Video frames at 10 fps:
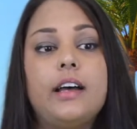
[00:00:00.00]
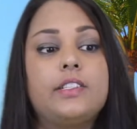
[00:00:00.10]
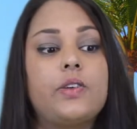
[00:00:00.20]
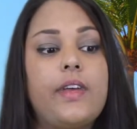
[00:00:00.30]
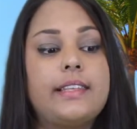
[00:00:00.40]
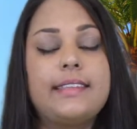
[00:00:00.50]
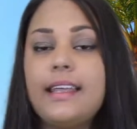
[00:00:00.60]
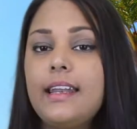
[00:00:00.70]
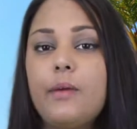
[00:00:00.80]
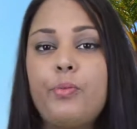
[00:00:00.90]
so they
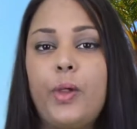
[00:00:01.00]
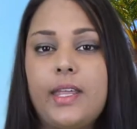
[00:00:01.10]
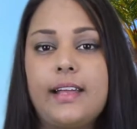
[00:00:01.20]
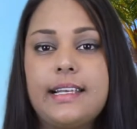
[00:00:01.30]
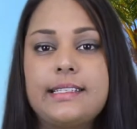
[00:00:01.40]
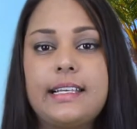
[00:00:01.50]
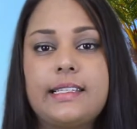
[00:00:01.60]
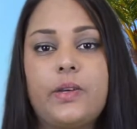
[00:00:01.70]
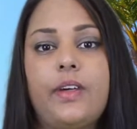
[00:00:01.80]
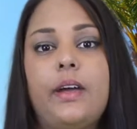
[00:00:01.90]
set it up really nicely
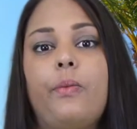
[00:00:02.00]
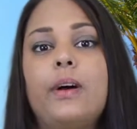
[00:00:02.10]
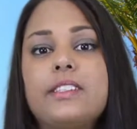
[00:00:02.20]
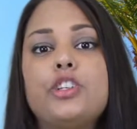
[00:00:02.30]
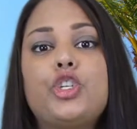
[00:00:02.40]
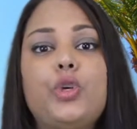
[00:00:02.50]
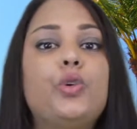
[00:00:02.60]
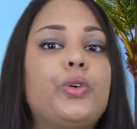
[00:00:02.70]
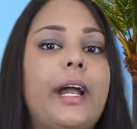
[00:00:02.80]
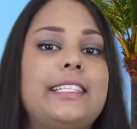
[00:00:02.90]
so that it wasn't
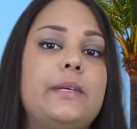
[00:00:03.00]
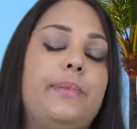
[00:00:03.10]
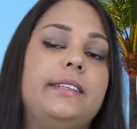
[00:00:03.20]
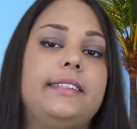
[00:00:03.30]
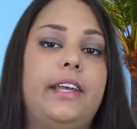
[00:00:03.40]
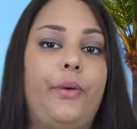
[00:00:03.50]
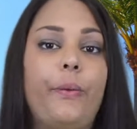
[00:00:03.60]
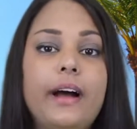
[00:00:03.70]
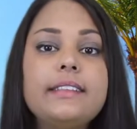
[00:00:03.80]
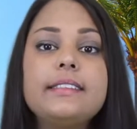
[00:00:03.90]
too crazy busy at
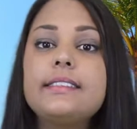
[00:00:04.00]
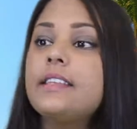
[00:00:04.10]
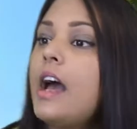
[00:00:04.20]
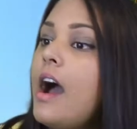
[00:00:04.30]
once.